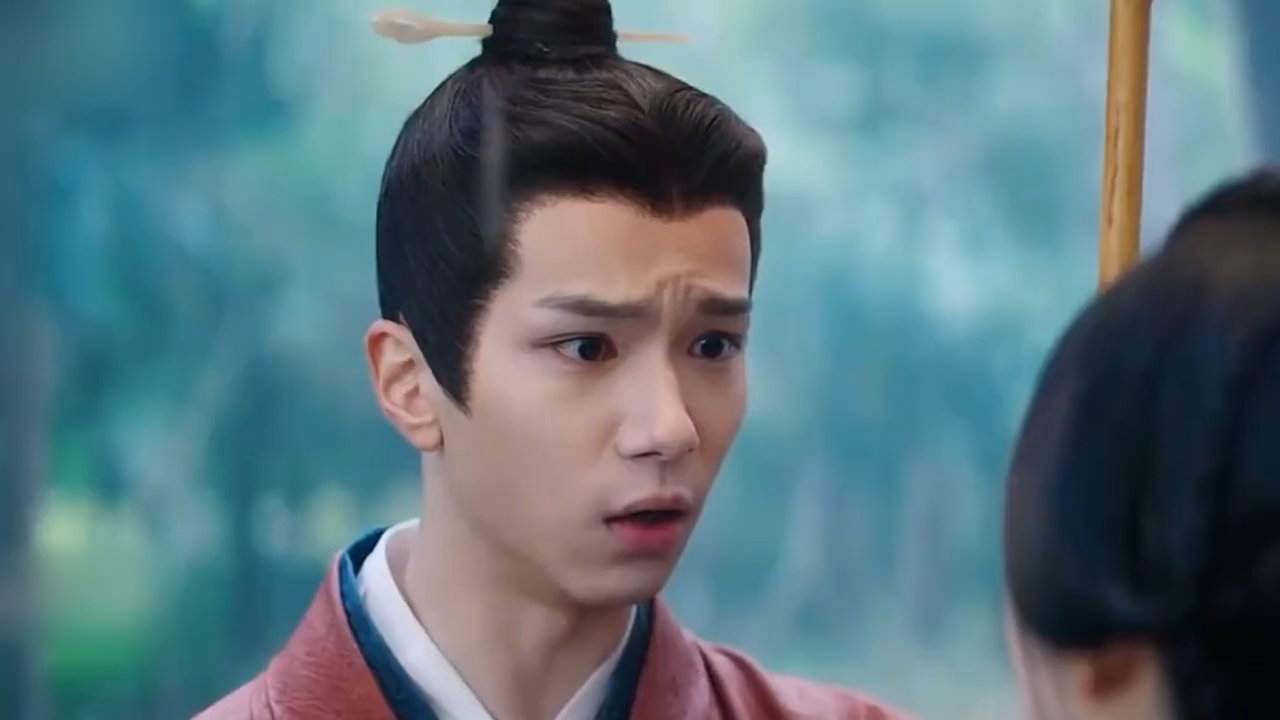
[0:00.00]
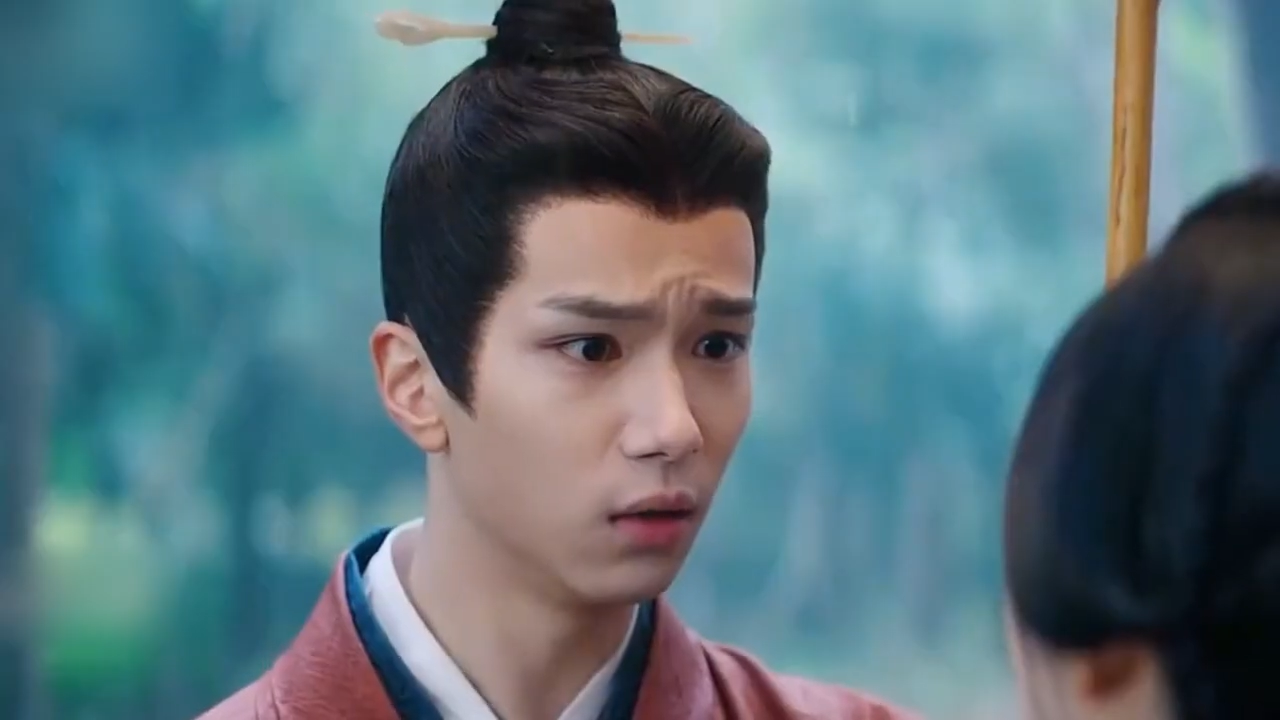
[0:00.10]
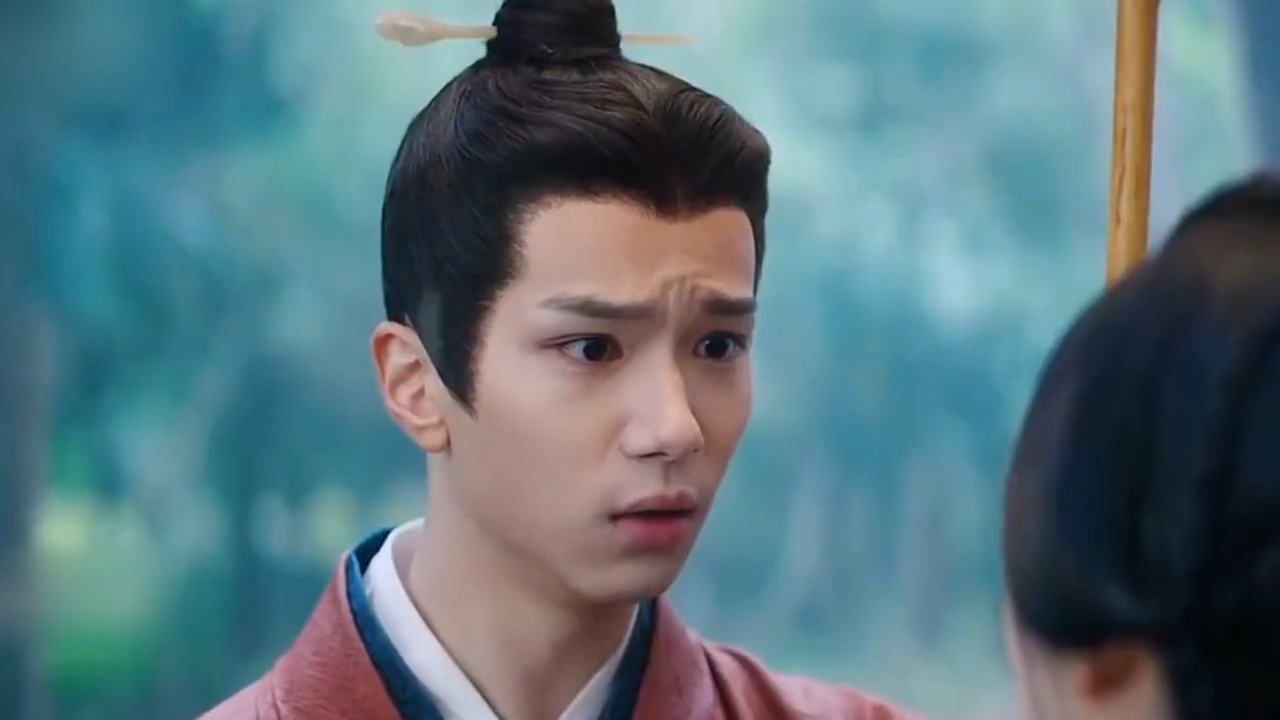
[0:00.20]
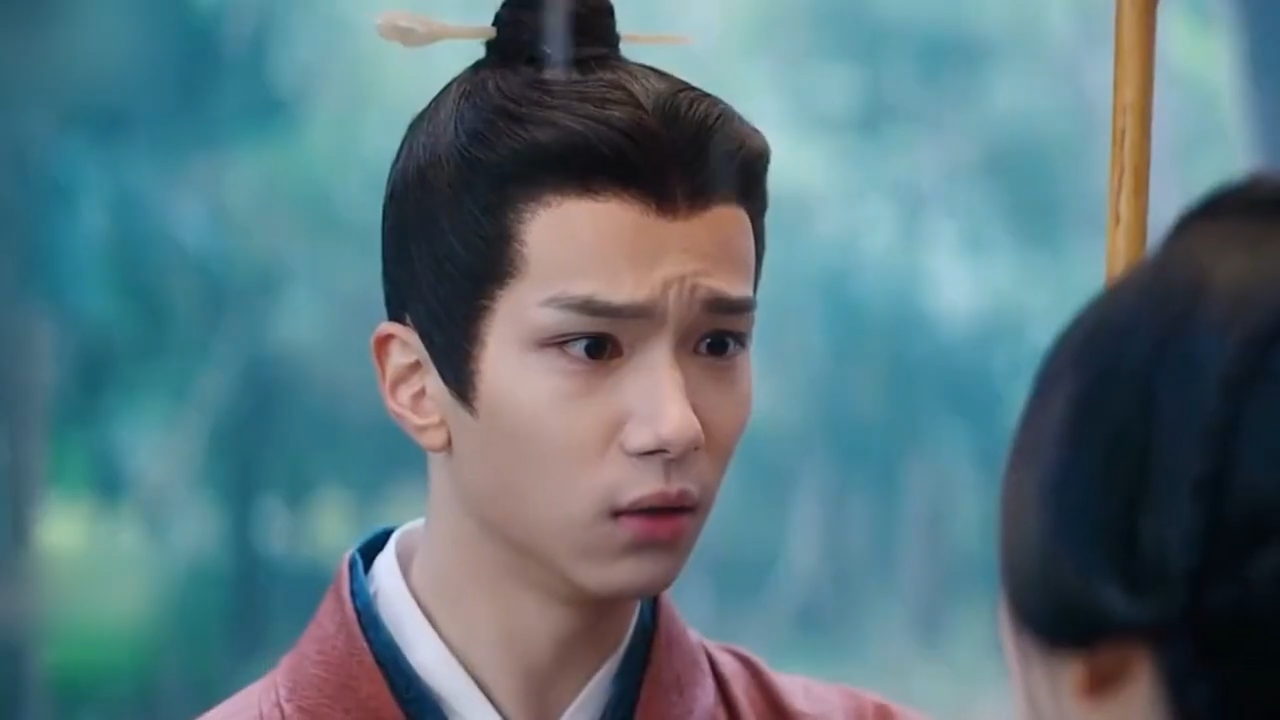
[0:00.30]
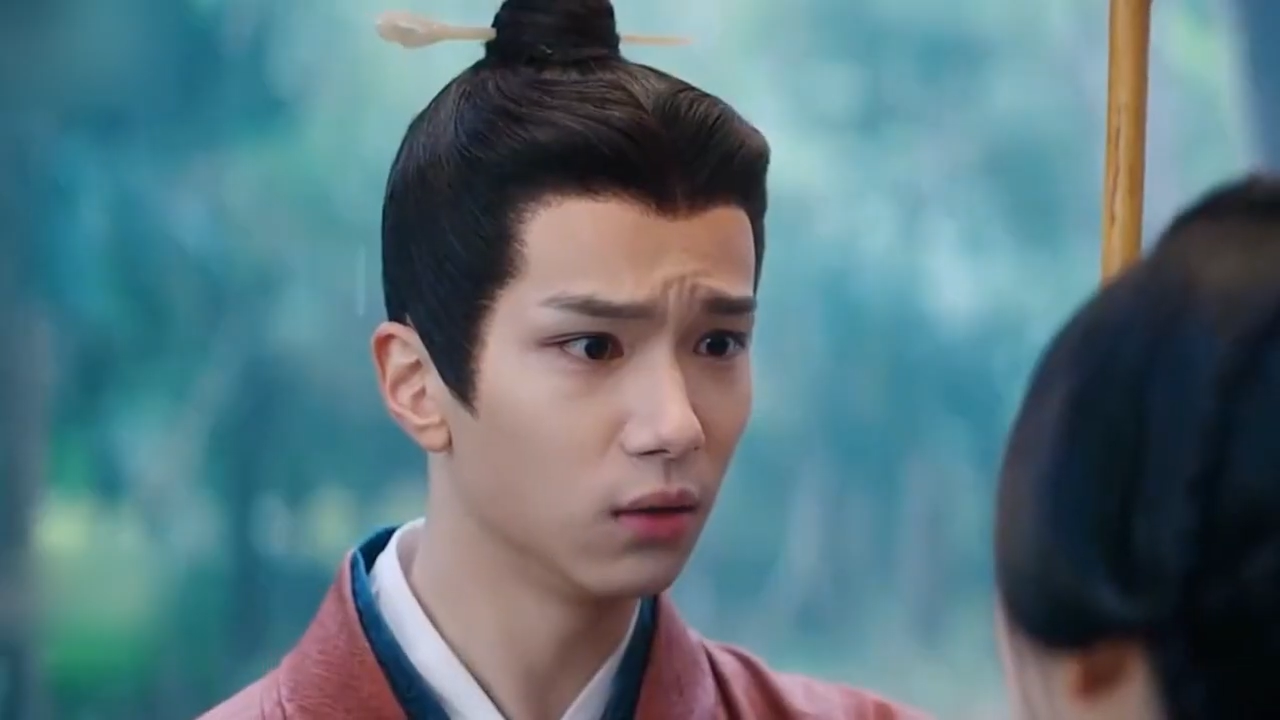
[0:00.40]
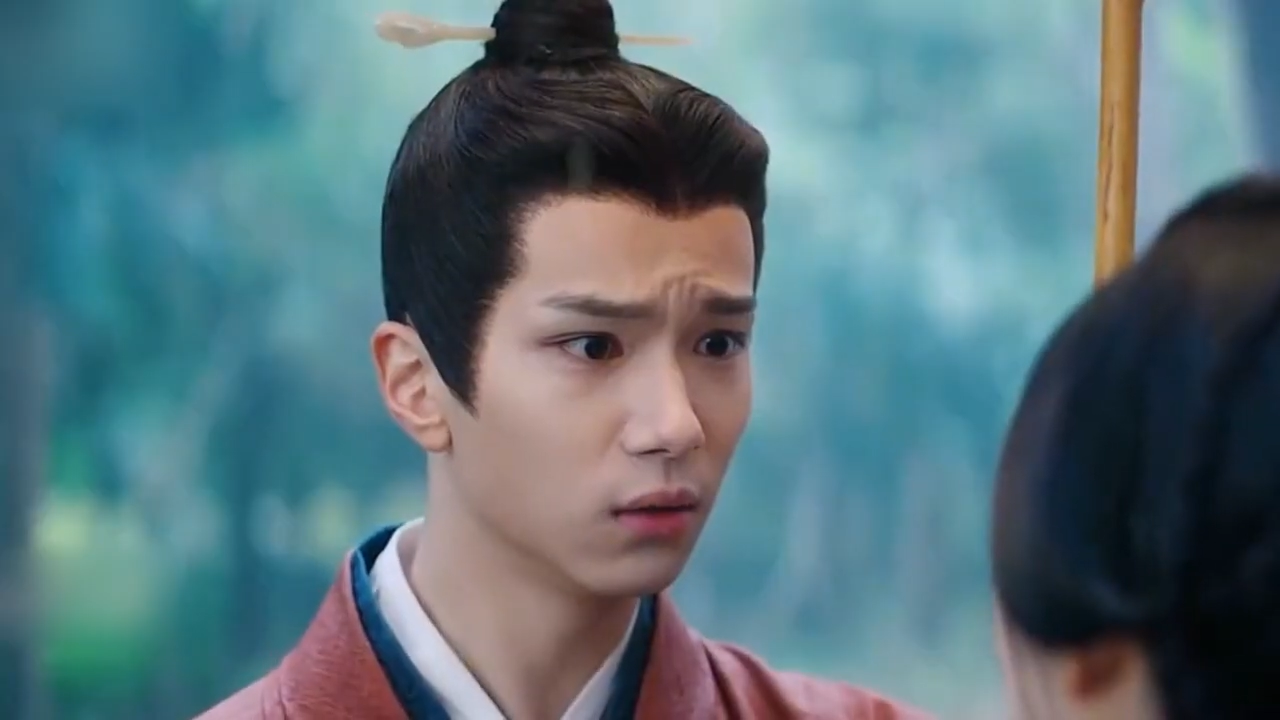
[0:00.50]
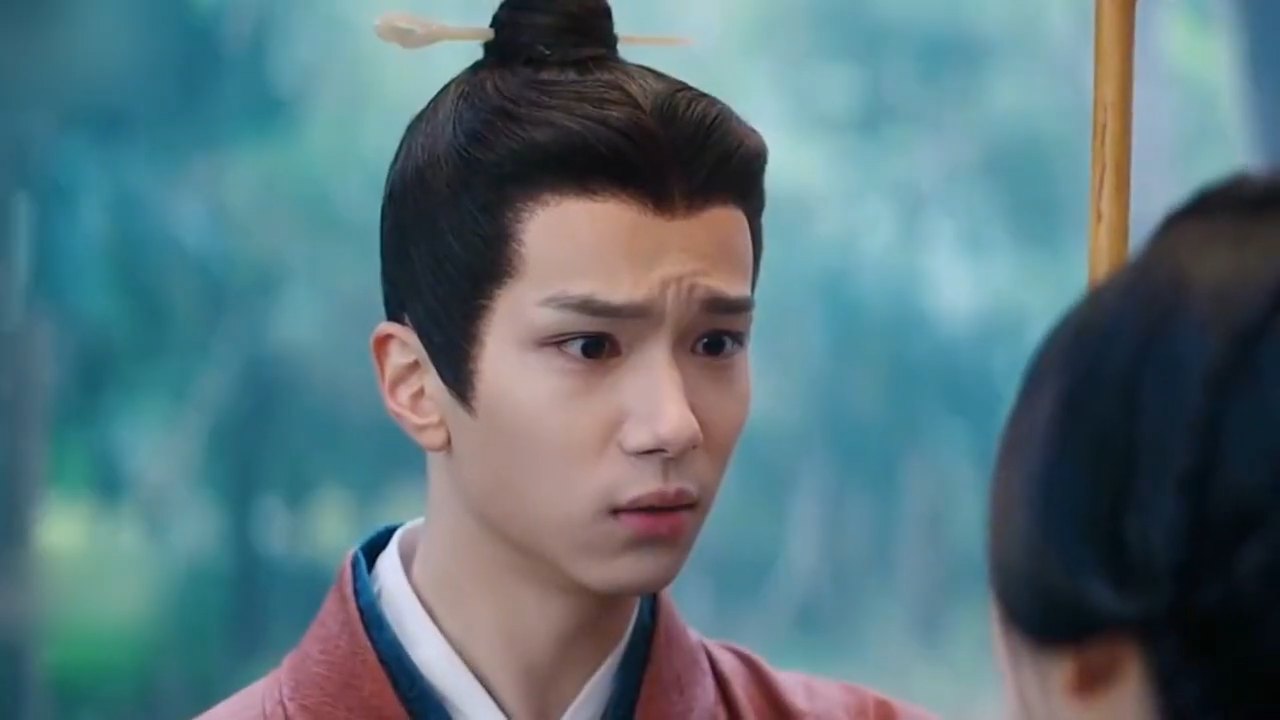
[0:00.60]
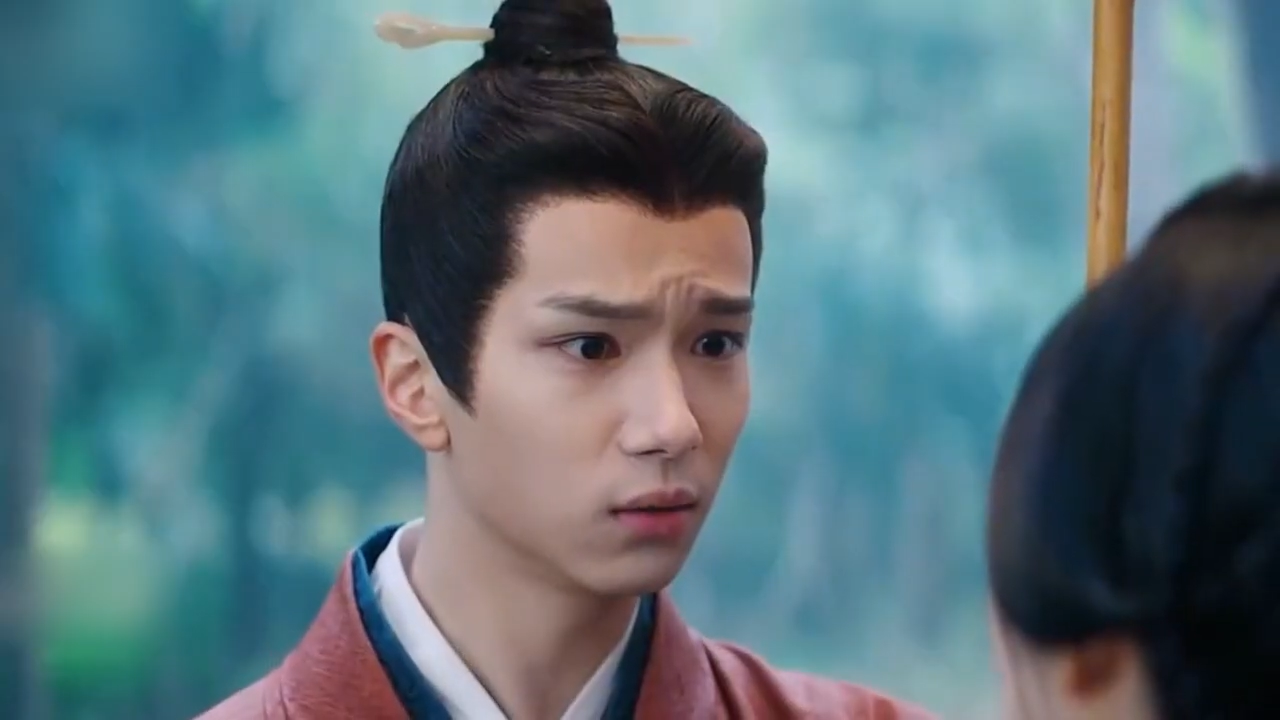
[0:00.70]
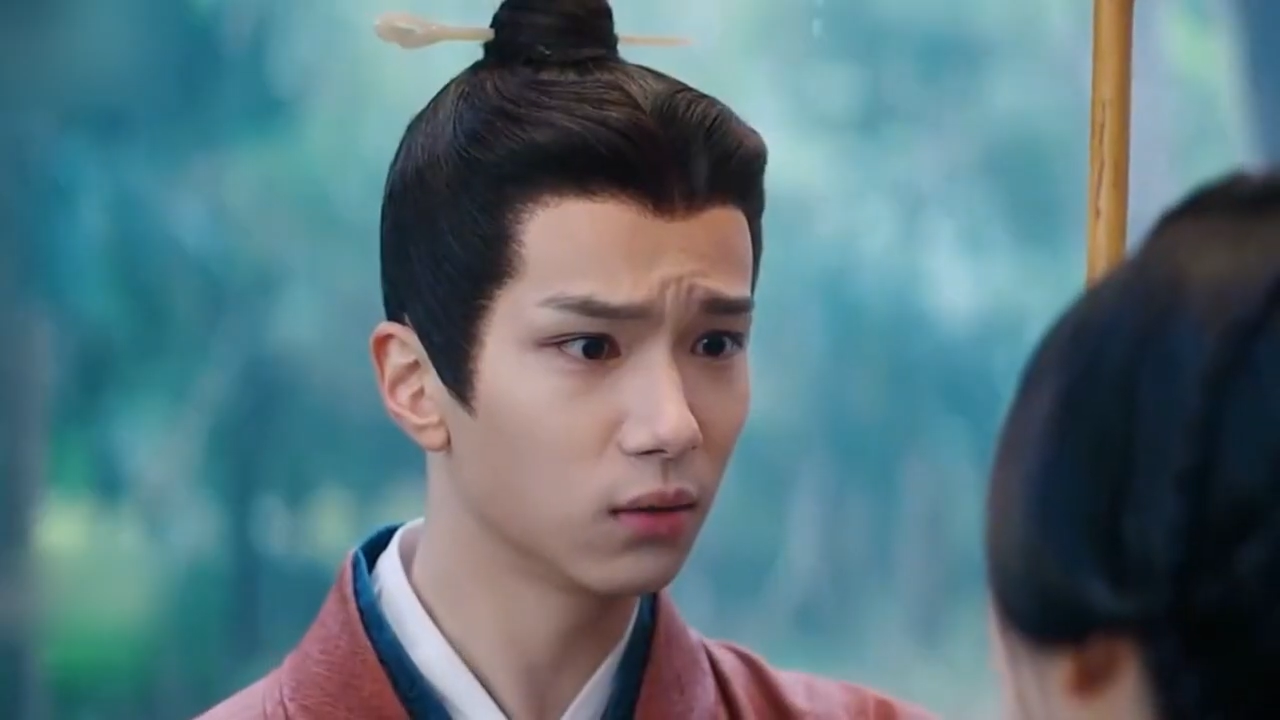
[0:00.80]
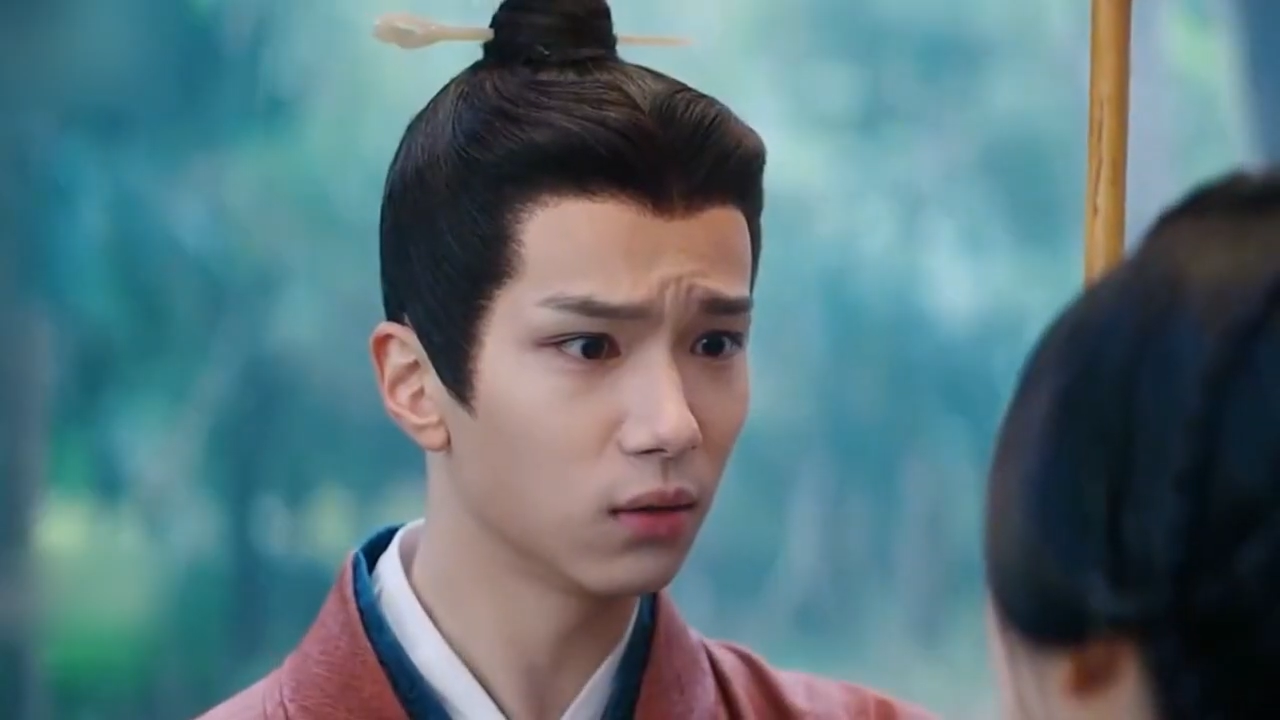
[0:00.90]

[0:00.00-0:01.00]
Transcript: way, sees the